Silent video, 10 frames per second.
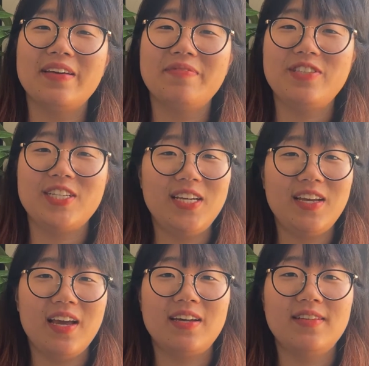I'm
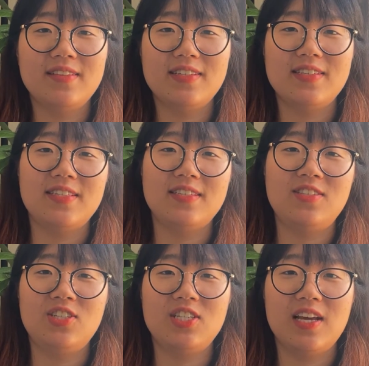G, and this is
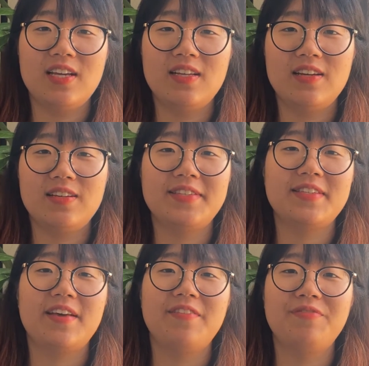G and Her
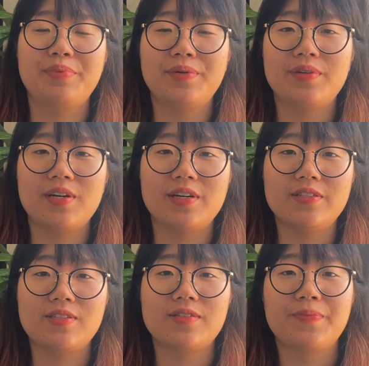Stuff
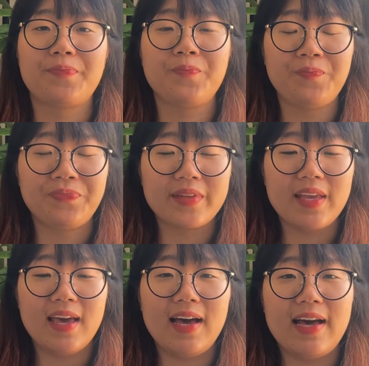podcast.
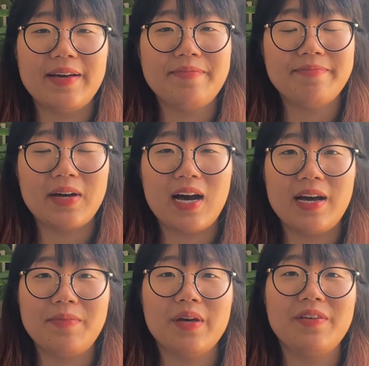I'm
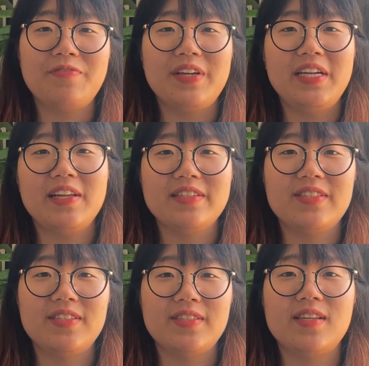a
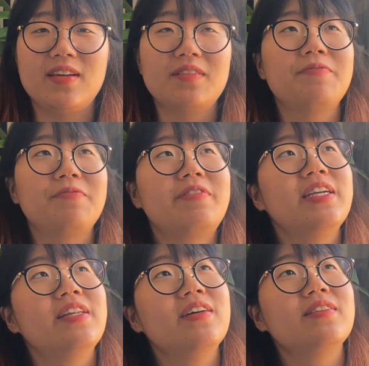freelance
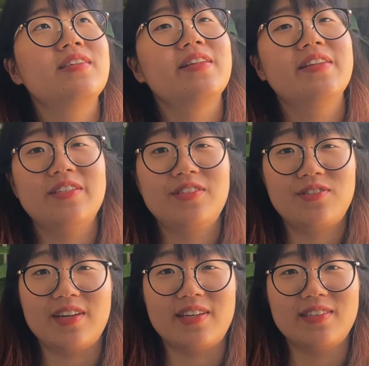
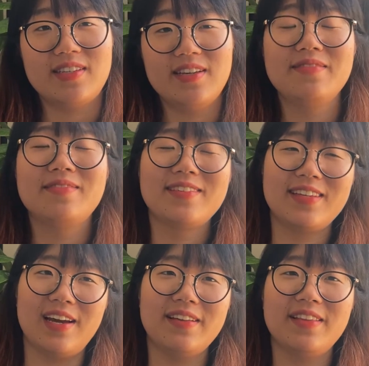illustrator.
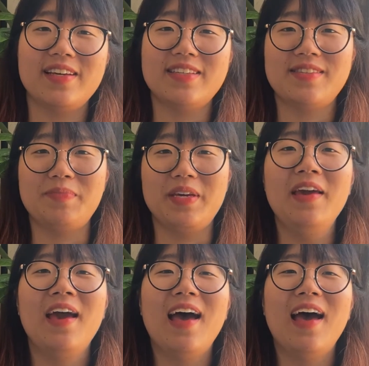Yeah, that's me.